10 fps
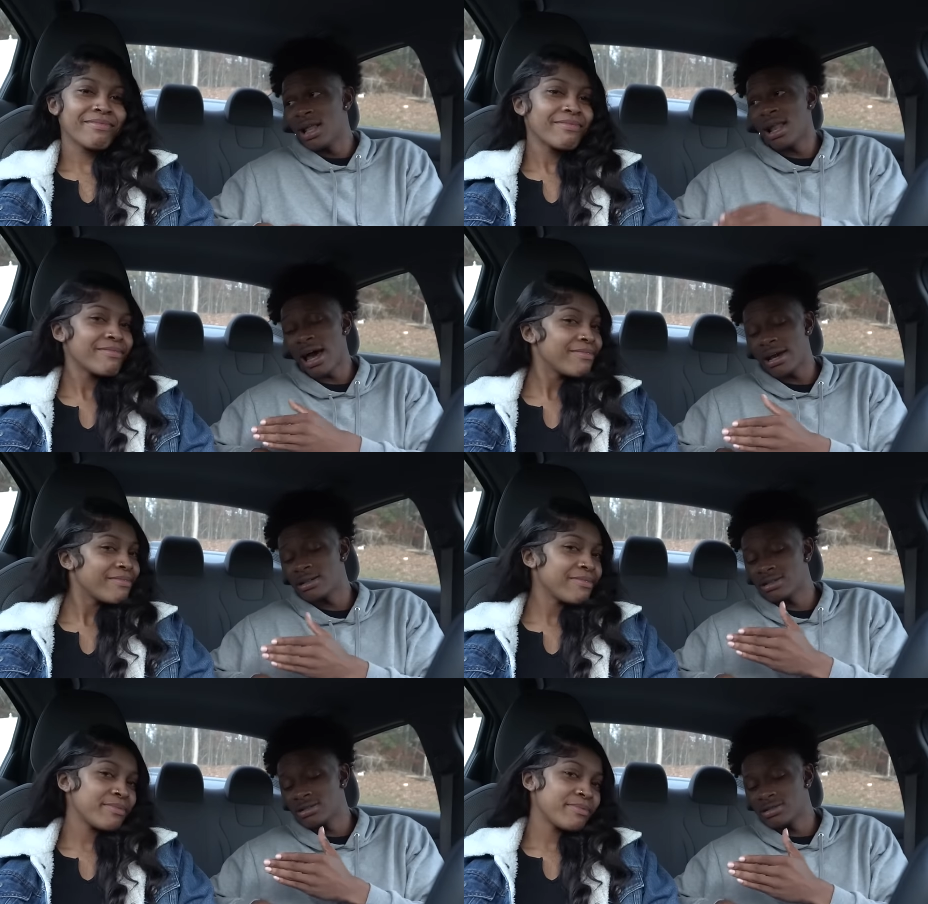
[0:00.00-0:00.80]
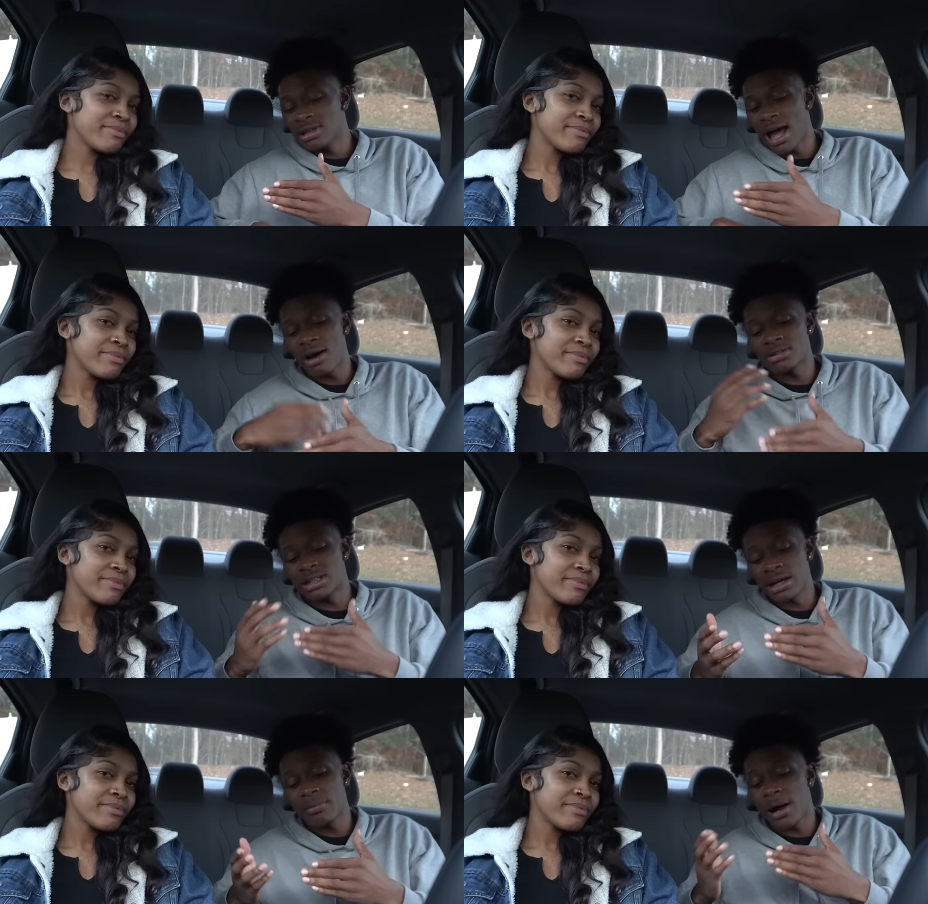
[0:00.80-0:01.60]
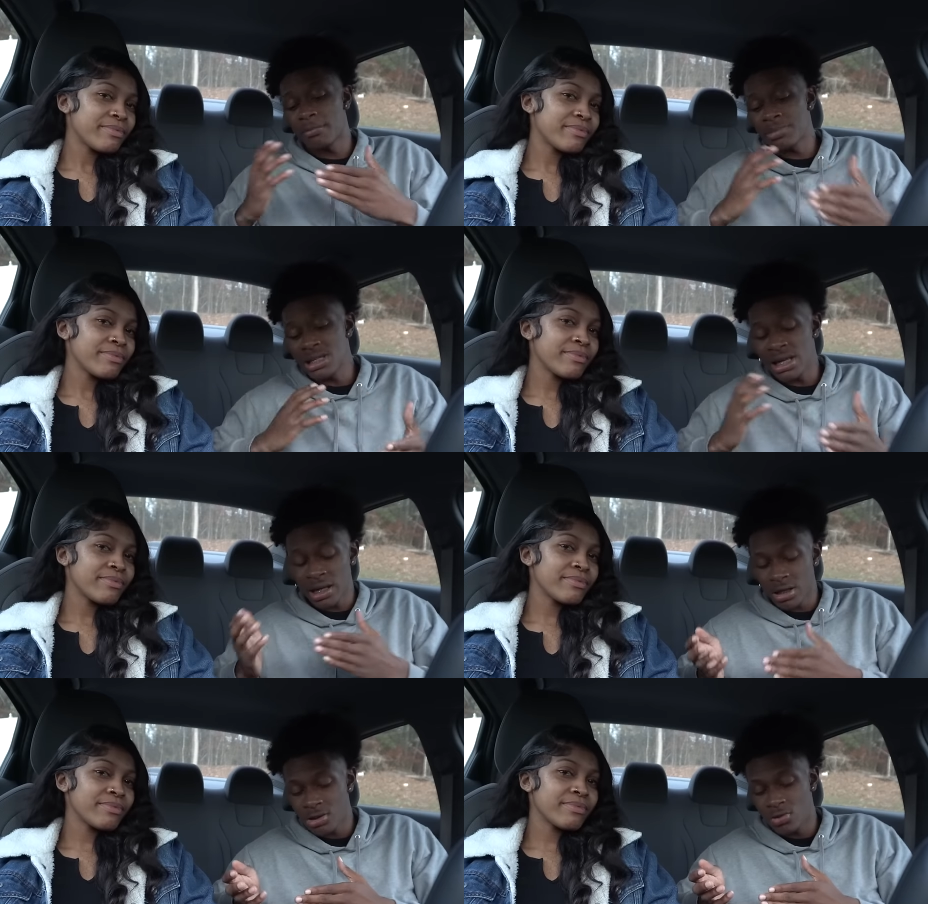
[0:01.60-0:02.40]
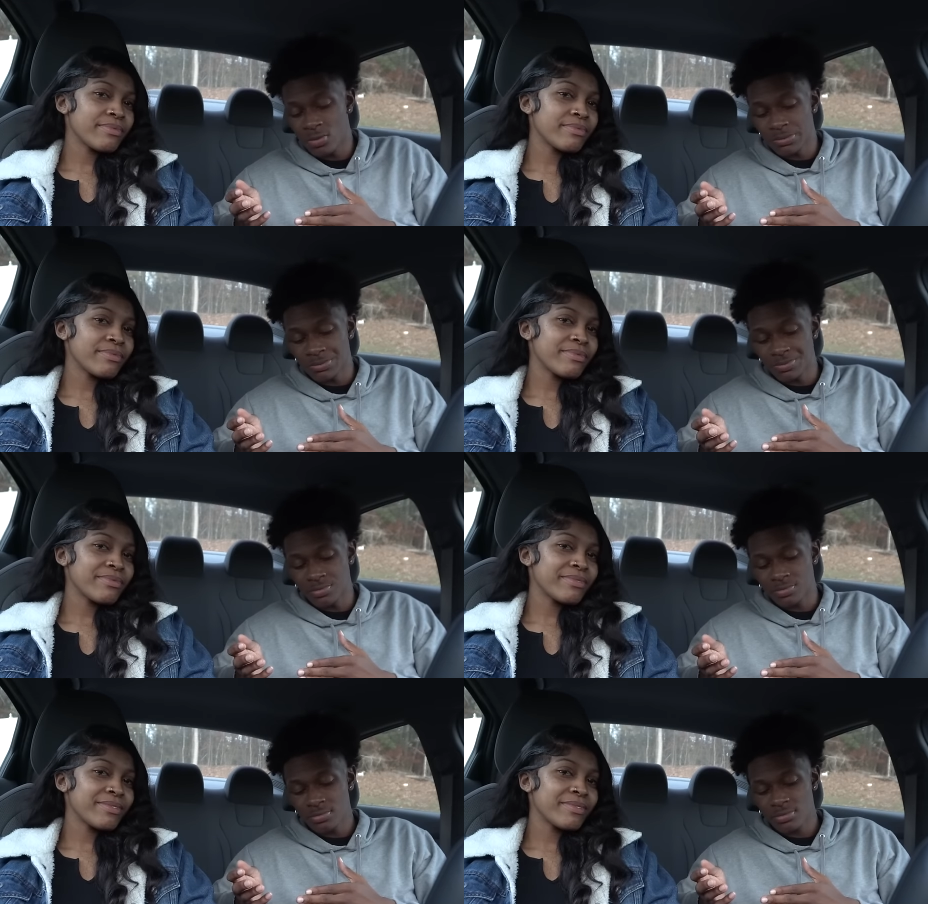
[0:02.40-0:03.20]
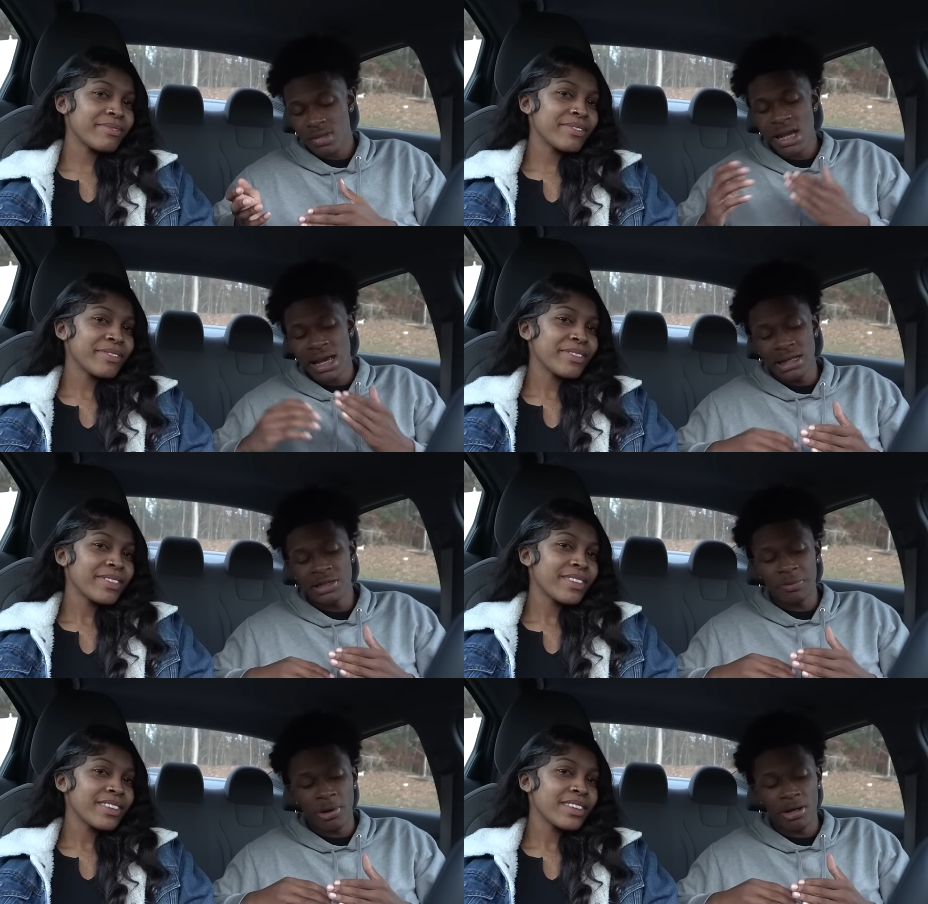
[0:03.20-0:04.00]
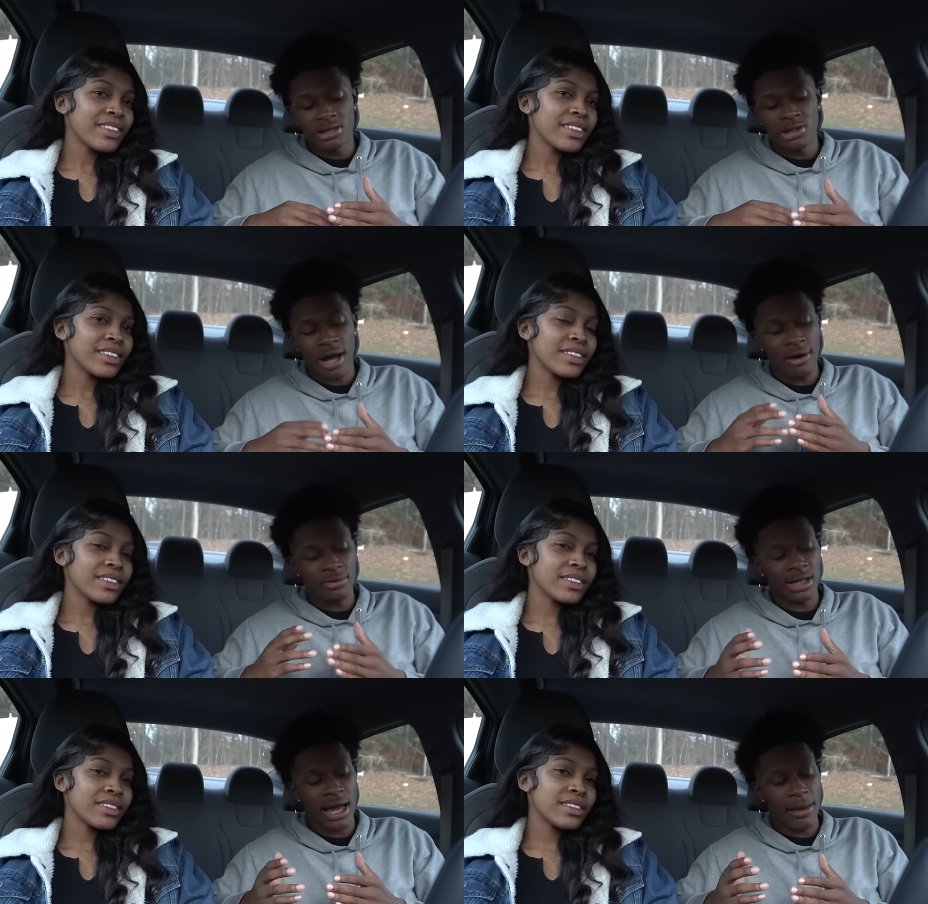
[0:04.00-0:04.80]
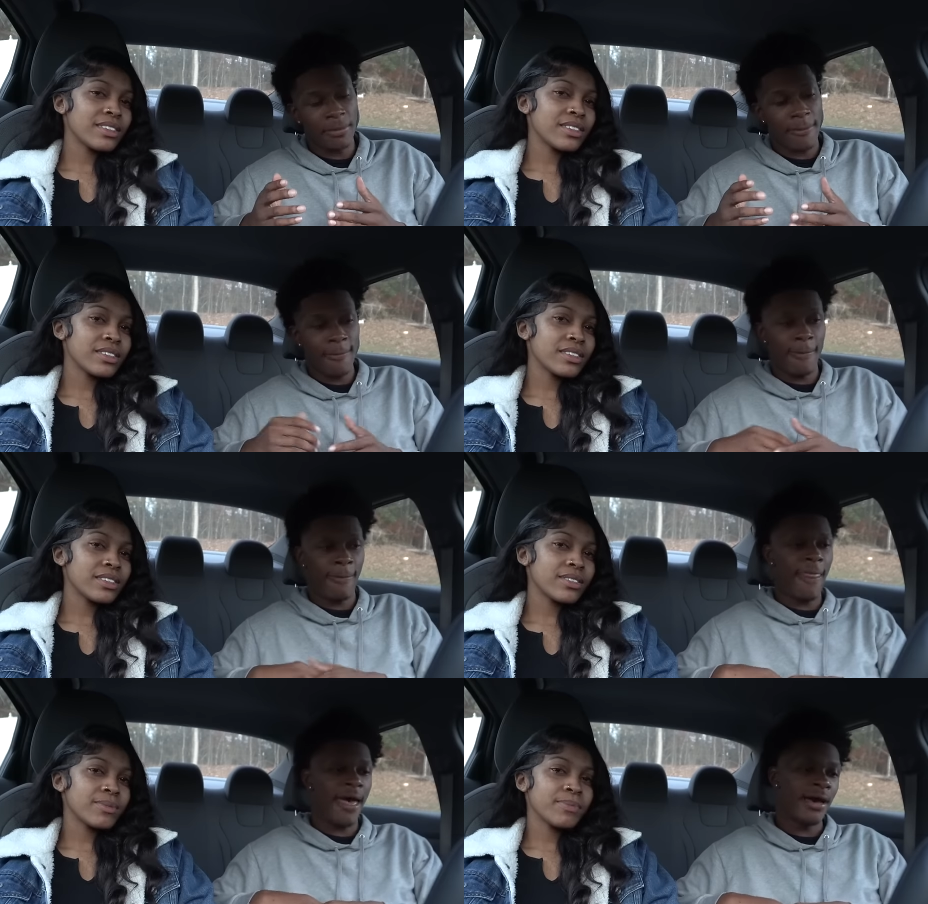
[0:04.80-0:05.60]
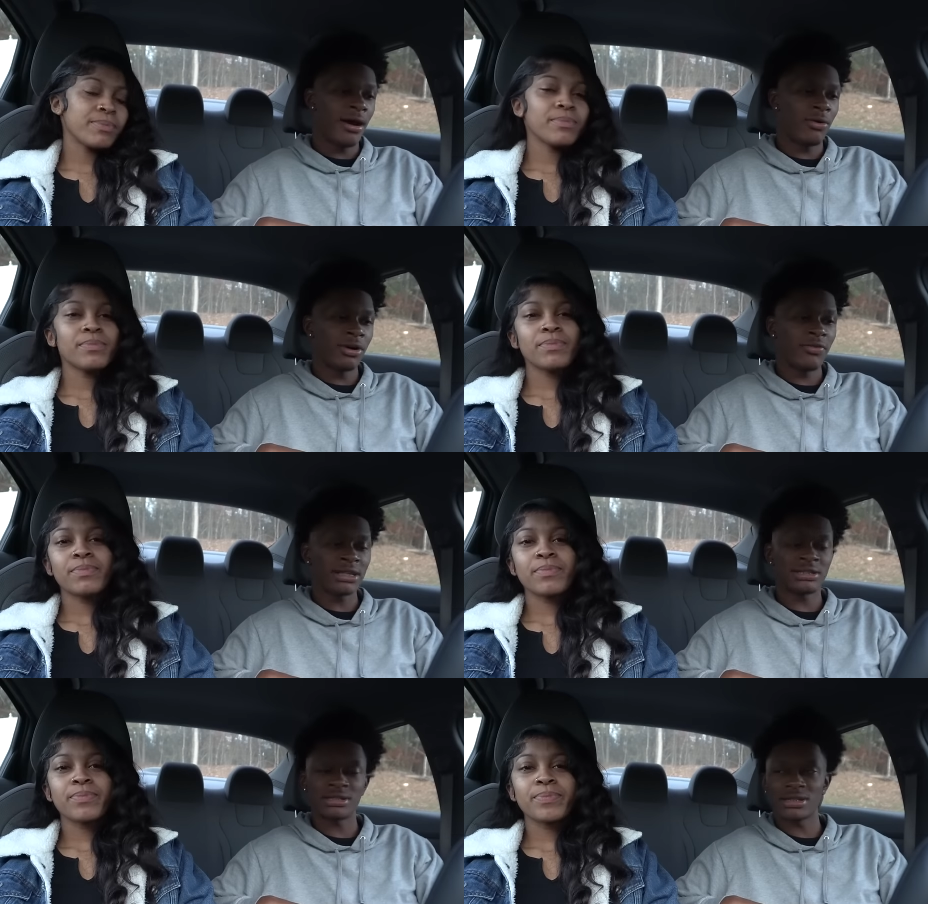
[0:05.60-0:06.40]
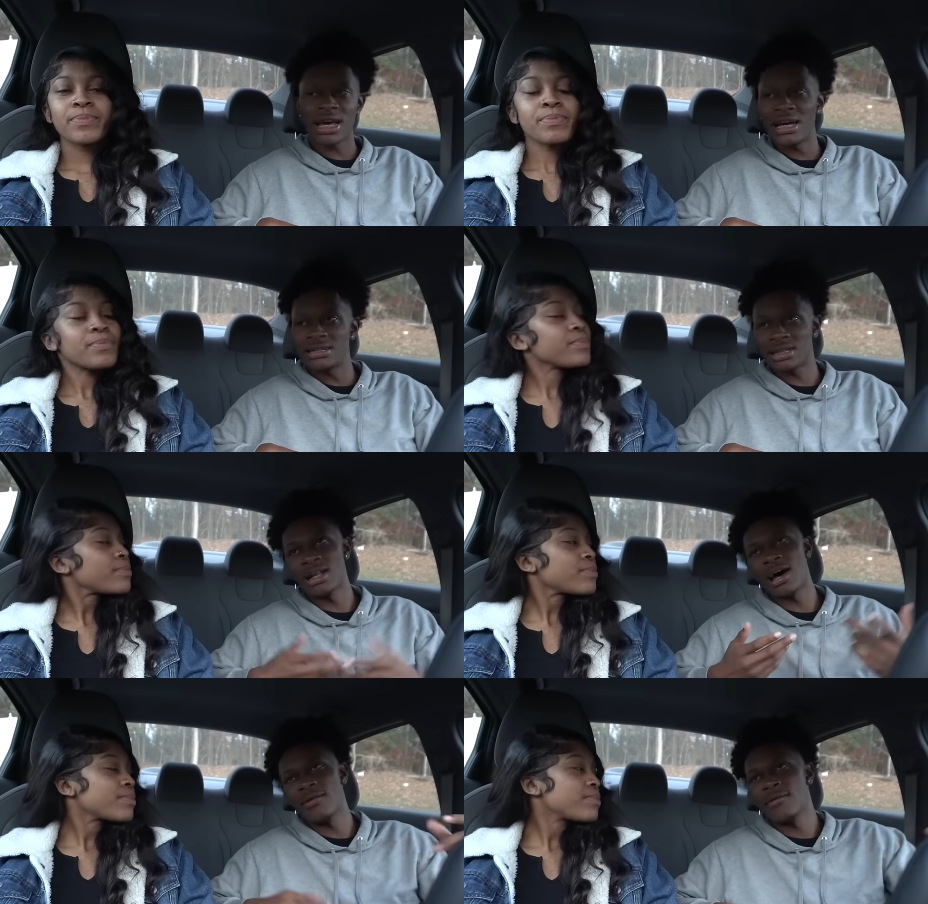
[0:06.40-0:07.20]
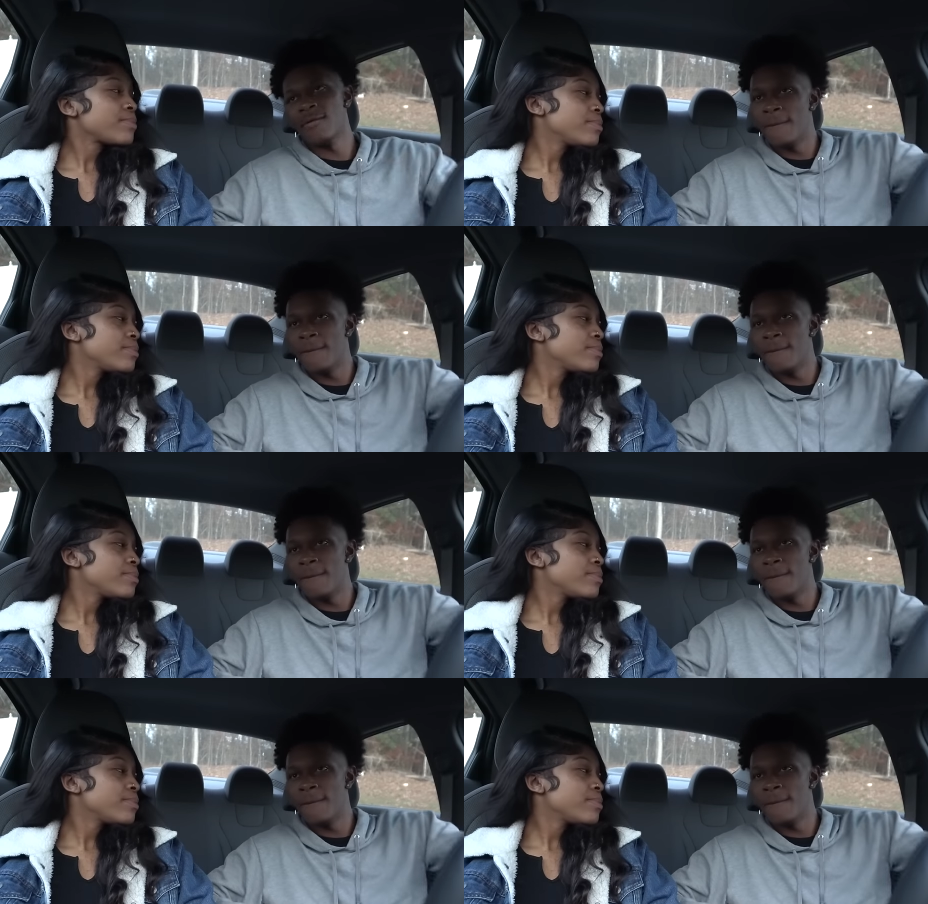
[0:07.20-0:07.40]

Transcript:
Speaker 1: Like I was thinking about me and you in this part. So I was like, damn, what if I just ask her like